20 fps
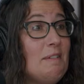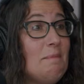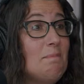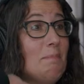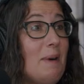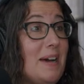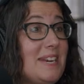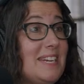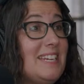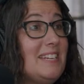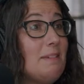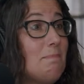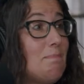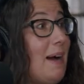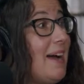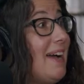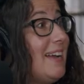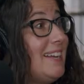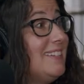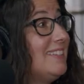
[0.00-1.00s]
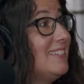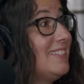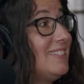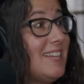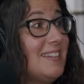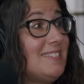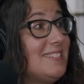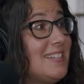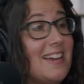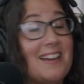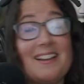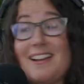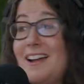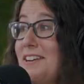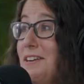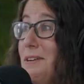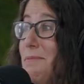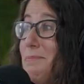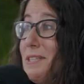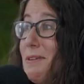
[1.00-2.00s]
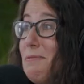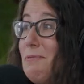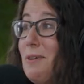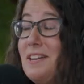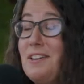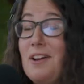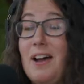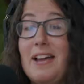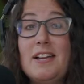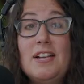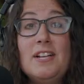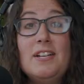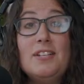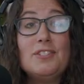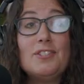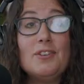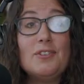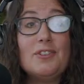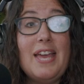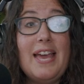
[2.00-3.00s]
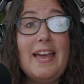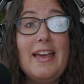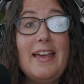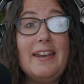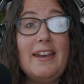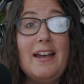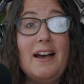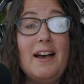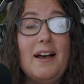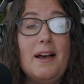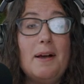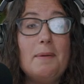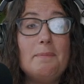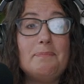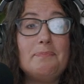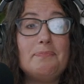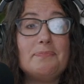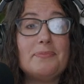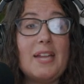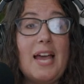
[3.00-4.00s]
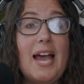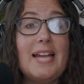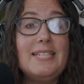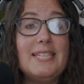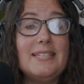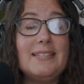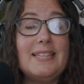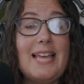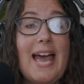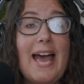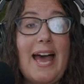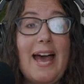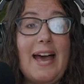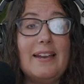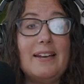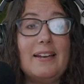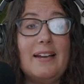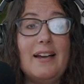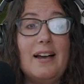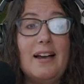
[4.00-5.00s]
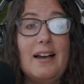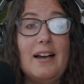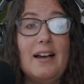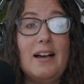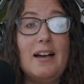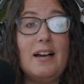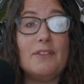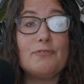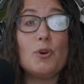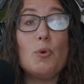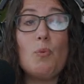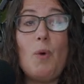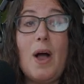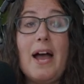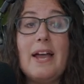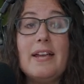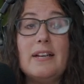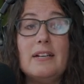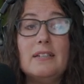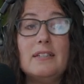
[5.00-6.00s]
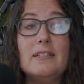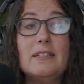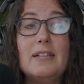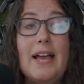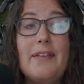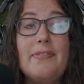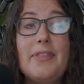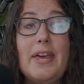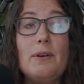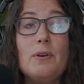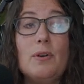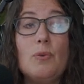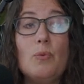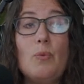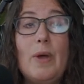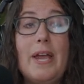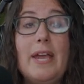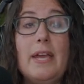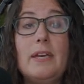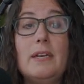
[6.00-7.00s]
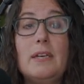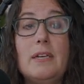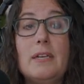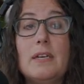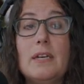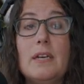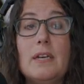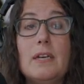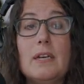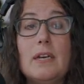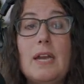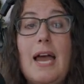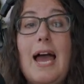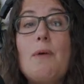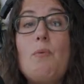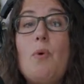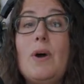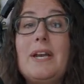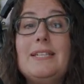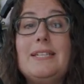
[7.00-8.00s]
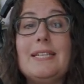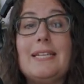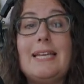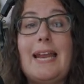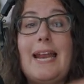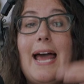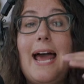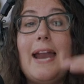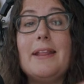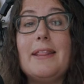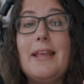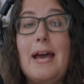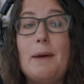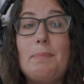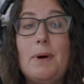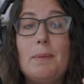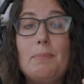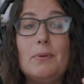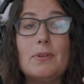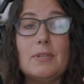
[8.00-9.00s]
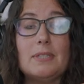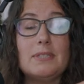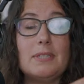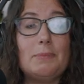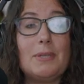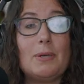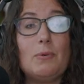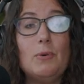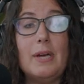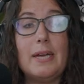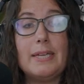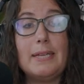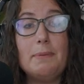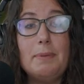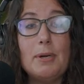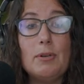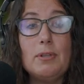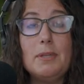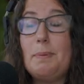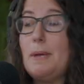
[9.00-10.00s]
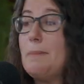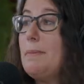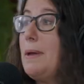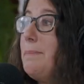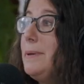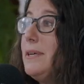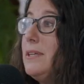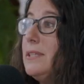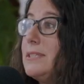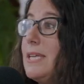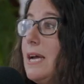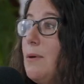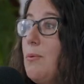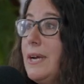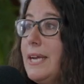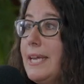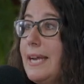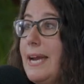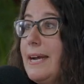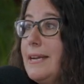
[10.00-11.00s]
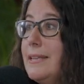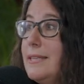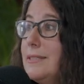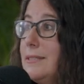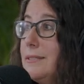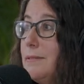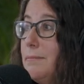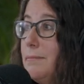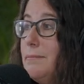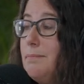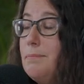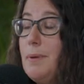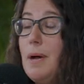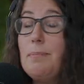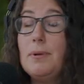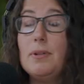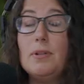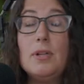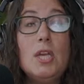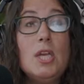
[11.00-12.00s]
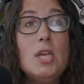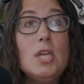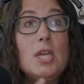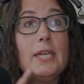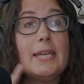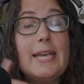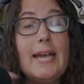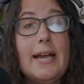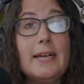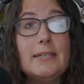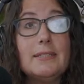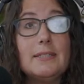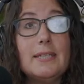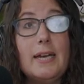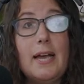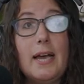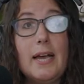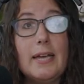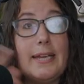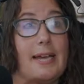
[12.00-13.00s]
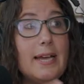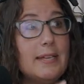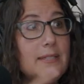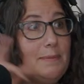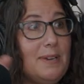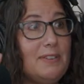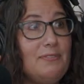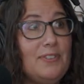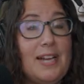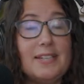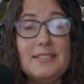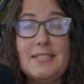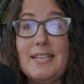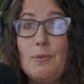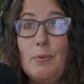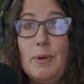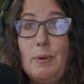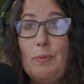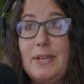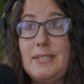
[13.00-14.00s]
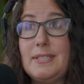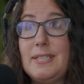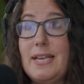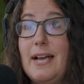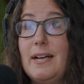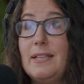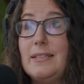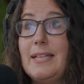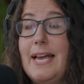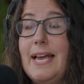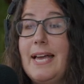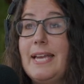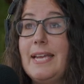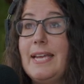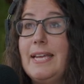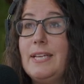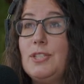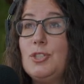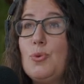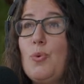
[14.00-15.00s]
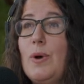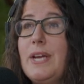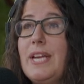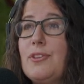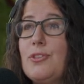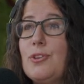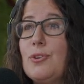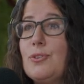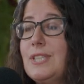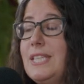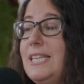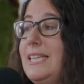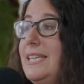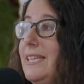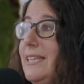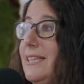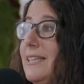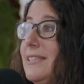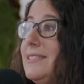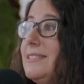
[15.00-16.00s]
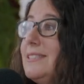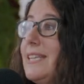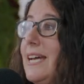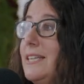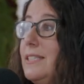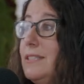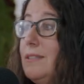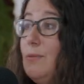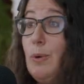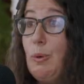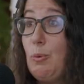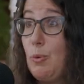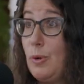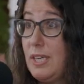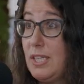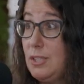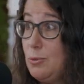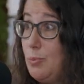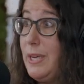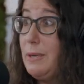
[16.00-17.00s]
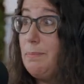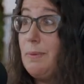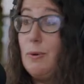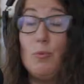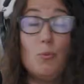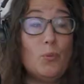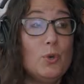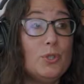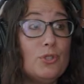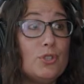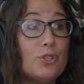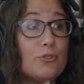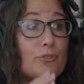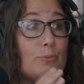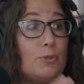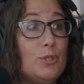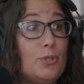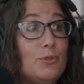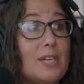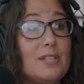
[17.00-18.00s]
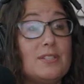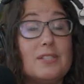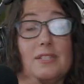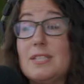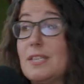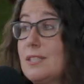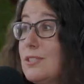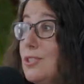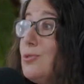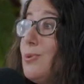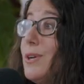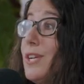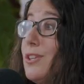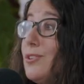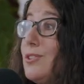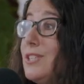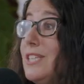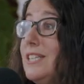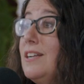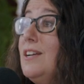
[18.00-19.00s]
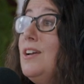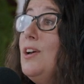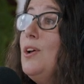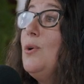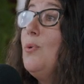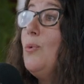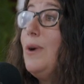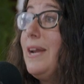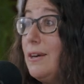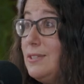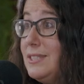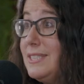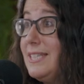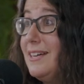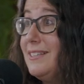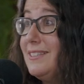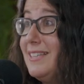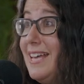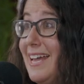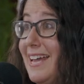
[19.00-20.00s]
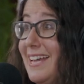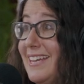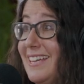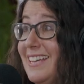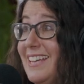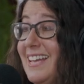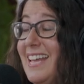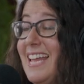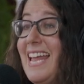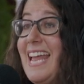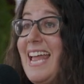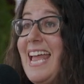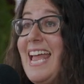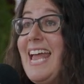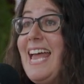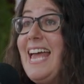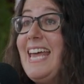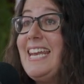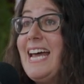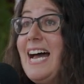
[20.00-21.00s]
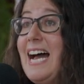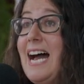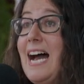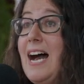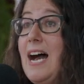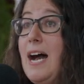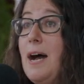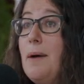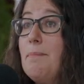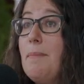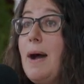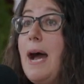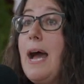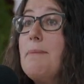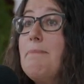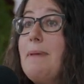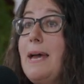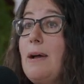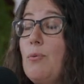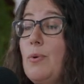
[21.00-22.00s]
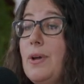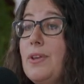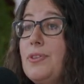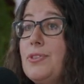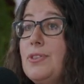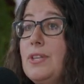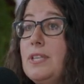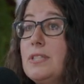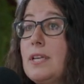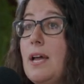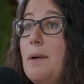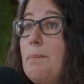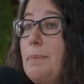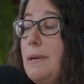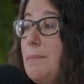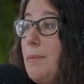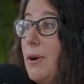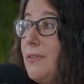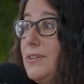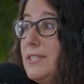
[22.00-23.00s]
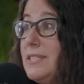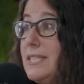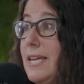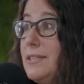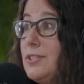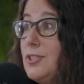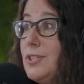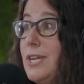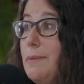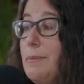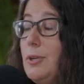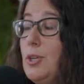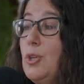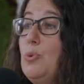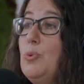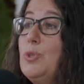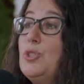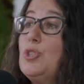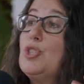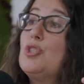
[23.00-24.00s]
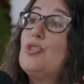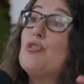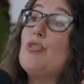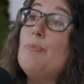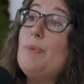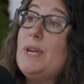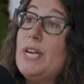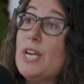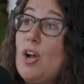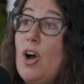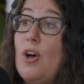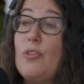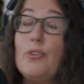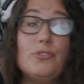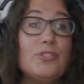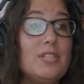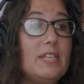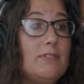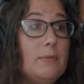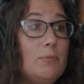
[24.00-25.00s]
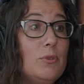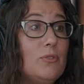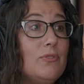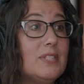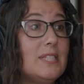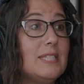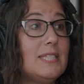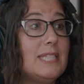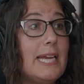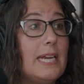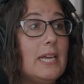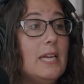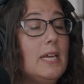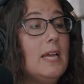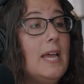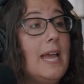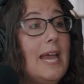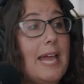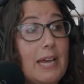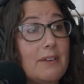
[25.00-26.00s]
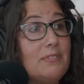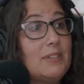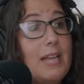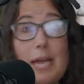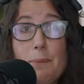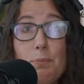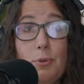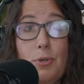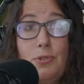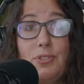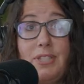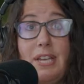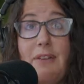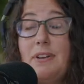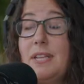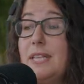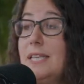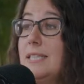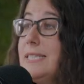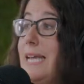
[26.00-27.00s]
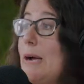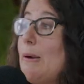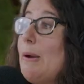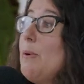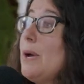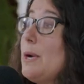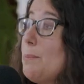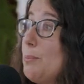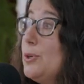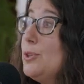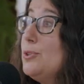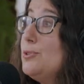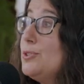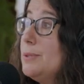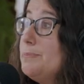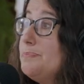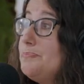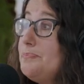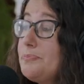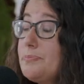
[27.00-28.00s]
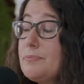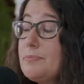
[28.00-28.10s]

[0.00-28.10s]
money to buy the set deck items and whatnot. So then um, I did that uh, for a while, and then when I wanted to get out of that bubble, because I'm like, well, I can barely pay my bills. I want to get out of this bubble. Kaz and I, Kaz, my fiance, we went to LA in 2013 and decided we were, because we had been in Worcester from 2006 to 2013, went out to LA. And um, I met with this company, Mar Vista Entertainment, who was distributing all those TV movies and said, Hey, I've line produced seven of these. Now I want to produce them.